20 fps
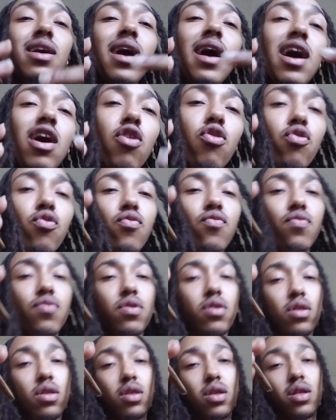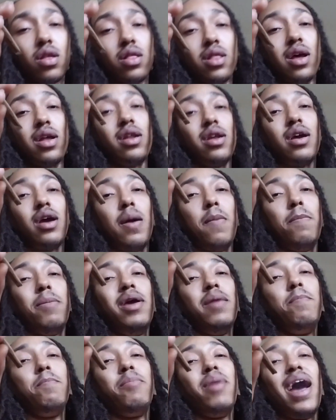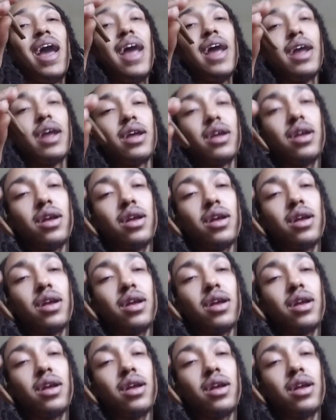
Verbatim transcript: out. That nigga be back.